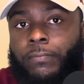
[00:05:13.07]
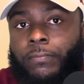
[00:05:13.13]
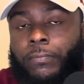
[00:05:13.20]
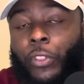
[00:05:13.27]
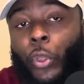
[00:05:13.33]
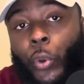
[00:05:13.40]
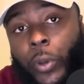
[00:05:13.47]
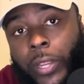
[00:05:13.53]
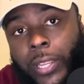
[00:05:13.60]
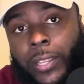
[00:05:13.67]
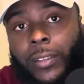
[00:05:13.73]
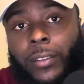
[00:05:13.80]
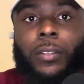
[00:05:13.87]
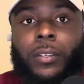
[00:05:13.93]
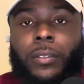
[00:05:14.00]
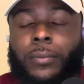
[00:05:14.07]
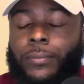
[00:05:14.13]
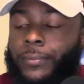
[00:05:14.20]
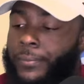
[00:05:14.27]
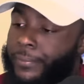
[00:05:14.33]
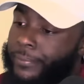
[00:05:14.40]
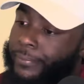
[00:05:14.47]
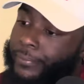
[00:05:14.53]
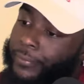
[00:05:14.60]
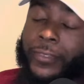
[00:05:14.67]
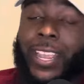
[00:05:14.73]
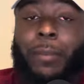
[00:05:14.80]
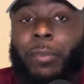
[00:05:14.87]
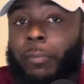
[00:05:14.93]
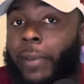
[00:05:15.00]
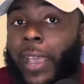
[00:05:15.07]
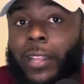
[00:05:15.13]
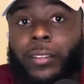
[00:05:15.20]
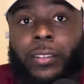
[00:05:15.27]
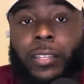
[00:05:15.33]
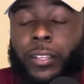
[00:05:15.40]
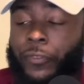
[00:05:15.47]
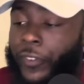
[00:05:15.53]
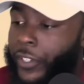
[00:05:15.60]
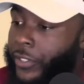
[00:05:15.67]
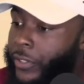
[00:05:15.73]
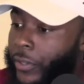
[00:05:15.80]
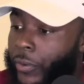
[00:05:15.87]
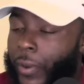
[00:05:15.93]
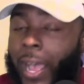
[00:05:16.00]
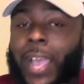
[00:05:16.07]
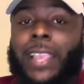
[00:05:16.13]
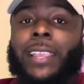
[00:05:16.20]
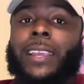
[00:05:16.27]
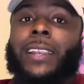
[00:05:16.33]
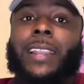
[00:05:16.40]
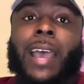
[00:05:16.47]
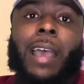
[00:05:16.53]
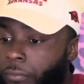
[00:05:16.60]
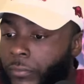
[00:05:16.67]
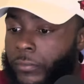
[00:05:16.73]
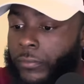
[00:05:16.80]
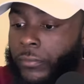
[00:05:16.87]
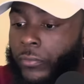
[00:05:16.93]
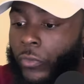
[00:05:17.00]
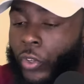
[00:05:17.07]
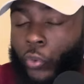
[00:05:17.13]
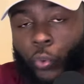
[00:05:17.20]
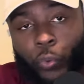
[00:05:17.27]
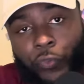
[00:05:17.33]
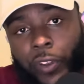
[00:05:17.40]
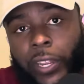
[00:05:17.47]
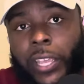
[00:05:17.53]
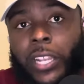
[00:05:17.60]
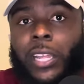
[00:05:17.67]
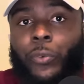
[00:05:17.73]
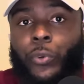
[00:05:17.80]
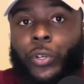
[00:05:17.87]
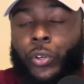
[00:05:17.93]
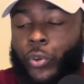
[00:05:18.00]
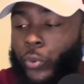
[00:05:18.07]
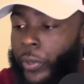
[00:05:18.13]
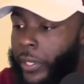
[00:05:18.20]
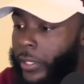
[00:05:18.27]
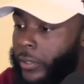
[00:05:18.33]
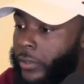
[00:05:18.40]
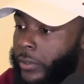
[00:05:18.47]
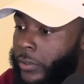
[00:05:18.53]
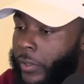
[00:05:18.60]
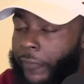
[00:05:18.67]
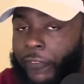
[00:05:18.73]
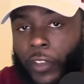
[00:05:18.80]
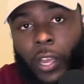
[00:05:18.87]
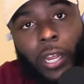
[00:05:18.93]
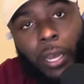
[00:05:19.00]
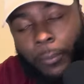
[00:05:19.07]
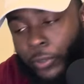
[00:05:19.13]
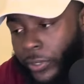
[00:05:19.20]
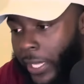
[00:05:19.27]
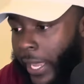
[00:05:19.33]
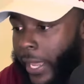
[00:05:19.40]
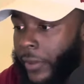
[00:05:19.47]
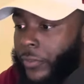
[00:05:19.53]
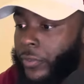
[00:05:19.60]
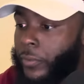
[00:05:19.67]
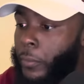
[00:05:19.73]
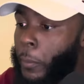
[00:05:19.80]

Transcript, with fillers: Three. Can't be mad at the defense, yo. I cannot. We're gonna get in that real quick. A couple stats.